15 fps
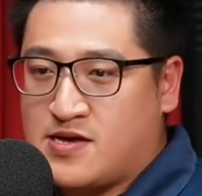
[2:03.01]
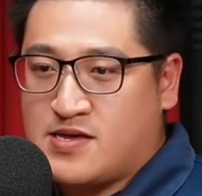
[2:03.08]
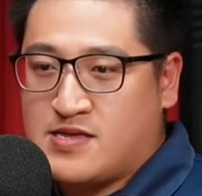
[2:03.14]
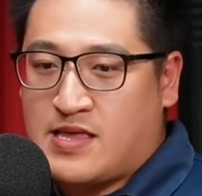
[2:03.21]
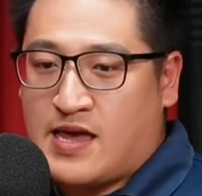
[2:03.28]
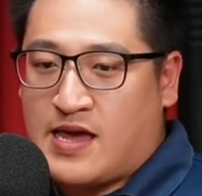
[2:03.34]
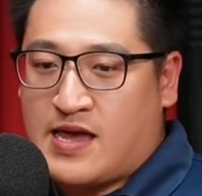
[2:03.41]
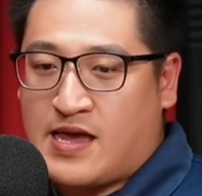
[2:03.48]

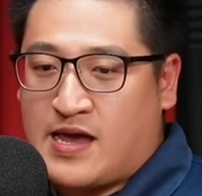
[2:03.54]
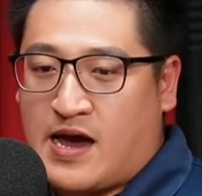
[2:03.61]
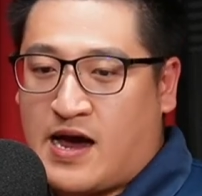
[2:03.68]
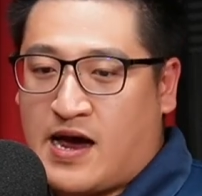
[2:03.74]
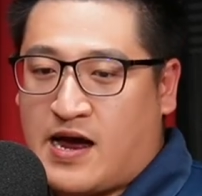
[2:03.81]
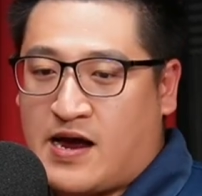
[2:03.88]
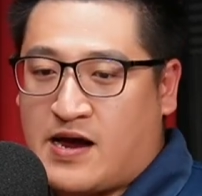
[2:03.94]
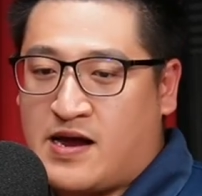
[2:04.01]
they
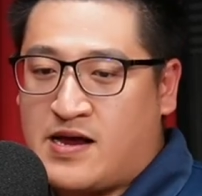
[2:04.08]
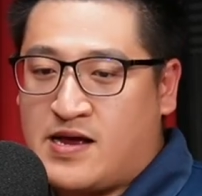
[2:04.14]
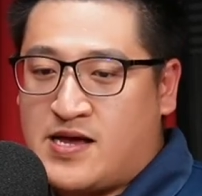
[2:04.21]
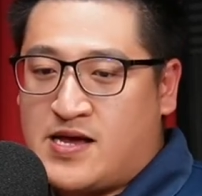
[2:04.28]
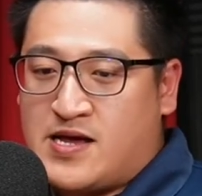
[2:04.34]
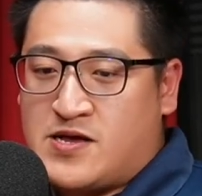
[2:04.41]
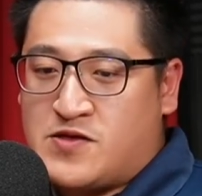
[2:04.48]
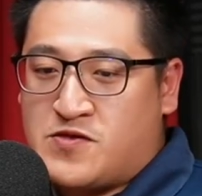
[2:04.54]
are
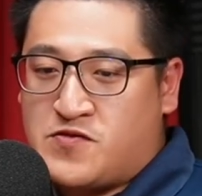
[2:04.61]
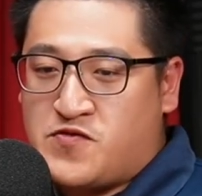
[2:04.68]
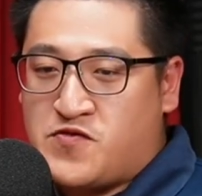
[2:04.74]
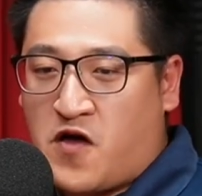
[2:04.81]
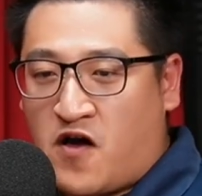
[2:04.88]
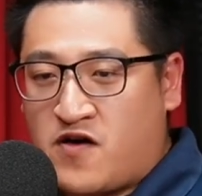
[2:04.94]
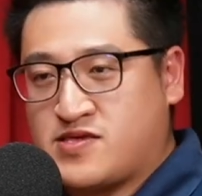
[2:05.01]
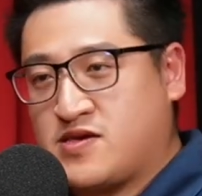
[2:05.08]

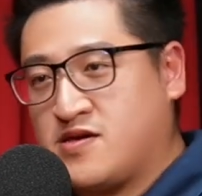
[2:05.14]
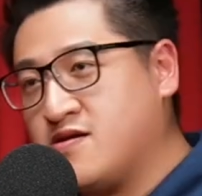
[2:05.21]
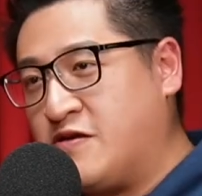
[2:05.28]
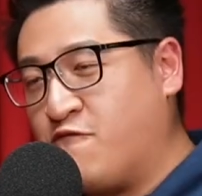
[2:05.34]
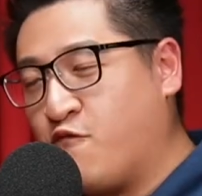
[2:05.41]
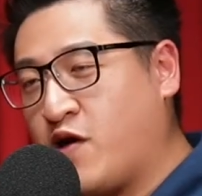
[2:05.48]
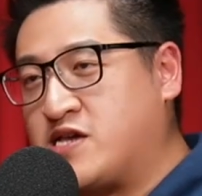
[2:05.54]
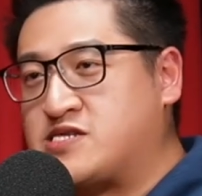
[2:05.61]
not
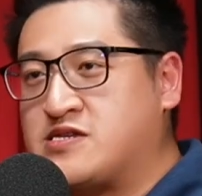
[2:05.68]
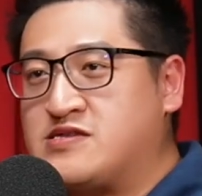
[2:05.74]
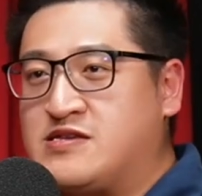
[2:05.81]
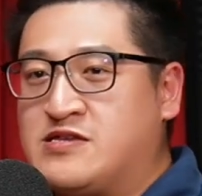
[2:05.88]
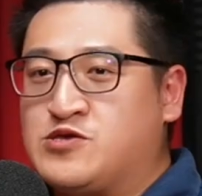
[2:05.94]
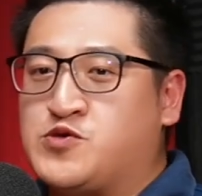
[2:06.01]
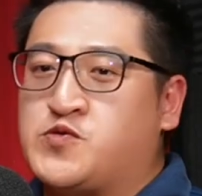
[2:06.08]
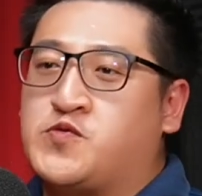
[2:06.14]
invested
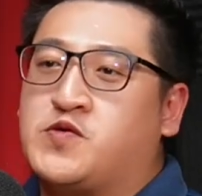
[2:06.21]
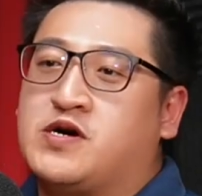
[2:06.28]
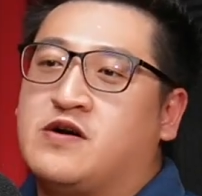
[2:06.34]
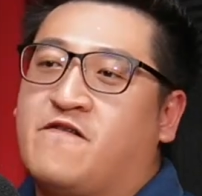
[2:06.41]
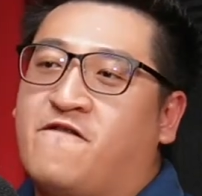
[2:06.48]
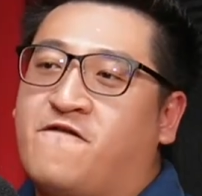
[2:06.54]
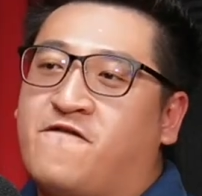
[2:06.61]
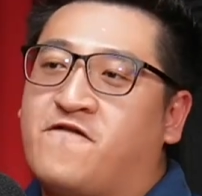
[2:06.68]
into
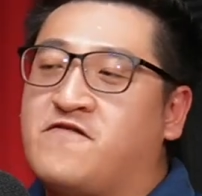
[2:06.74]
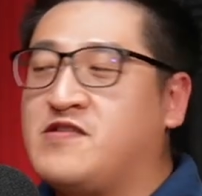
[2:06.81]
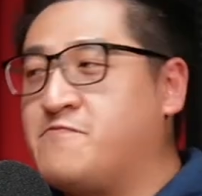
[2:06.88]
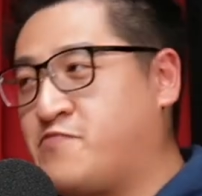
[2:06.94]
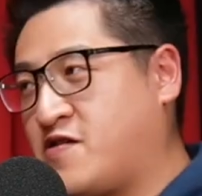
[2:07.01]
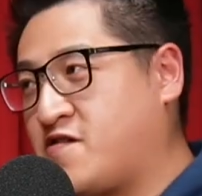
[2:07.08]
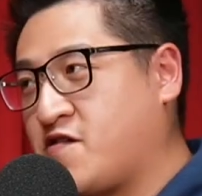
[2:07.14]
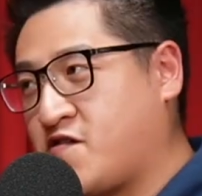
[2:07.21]
a fully
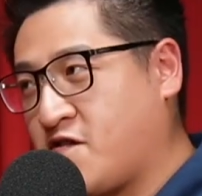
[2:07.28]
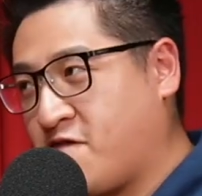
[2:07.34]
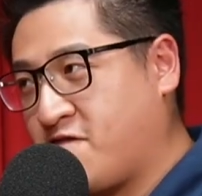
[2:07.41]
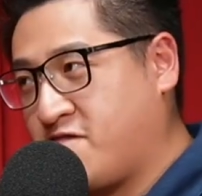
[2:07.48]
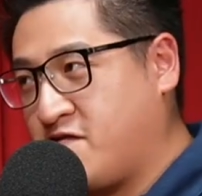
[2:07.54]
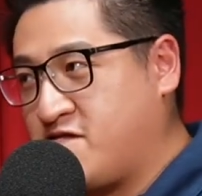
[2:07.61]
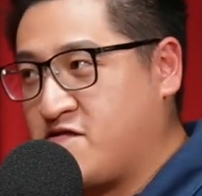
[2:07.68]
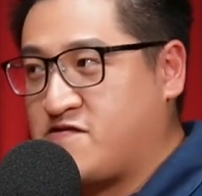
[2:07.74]
pictures of
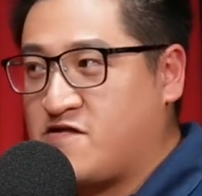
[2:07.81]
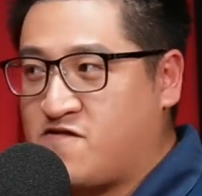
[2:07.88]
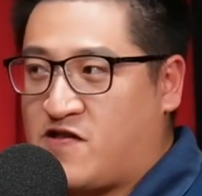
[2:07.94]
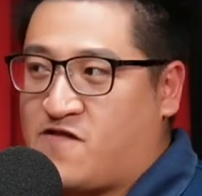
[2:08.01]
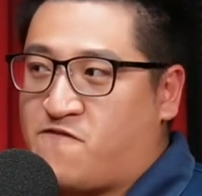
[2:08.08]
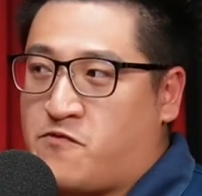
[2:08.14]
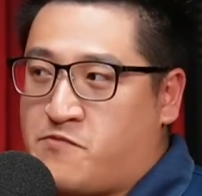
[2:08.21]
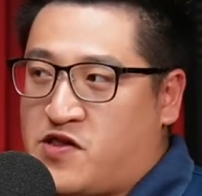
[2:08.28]
digital
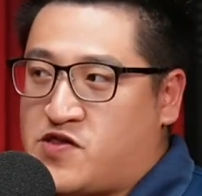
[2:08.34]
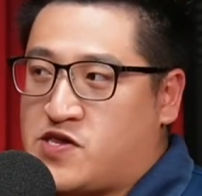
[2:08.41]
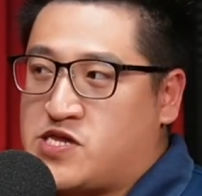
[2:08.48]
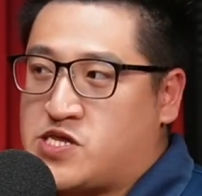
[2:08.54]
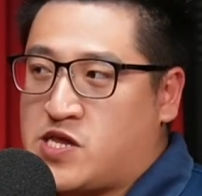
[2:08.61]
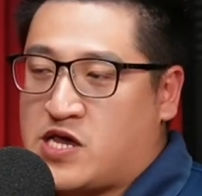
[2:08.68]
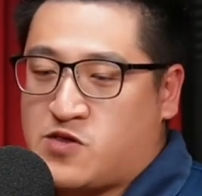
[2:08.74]
transformations,